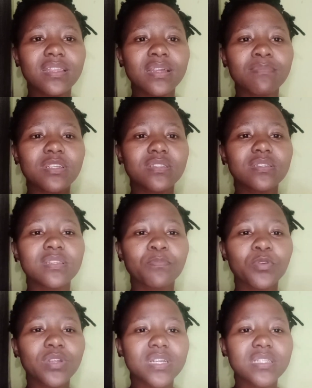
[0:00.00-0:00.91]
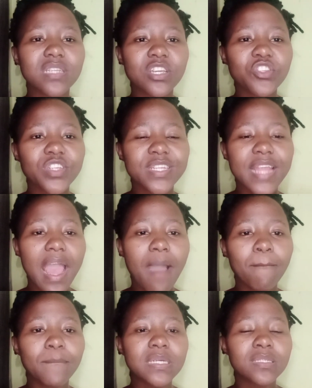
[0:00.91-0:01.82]
the Masurpialisation
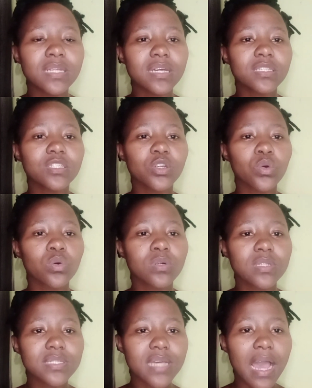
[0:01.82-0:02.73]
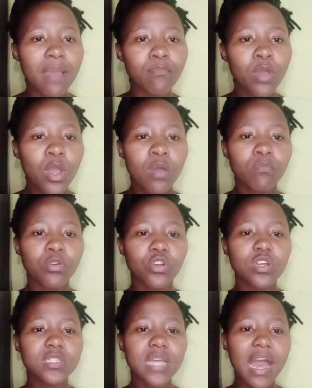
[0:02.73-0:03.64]
happened at a good time
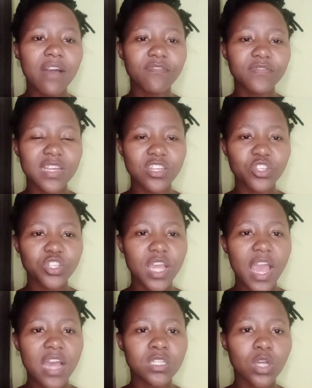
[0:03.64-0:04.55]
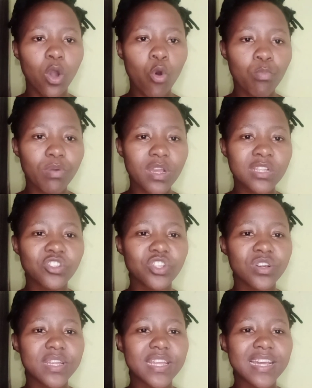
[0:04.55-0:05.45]
because after she had opened,
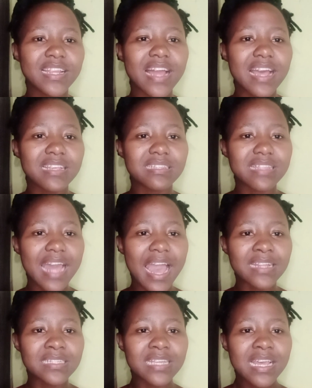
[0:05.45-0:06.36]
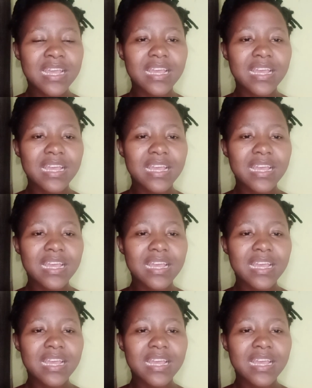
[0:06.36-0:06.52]
she realized that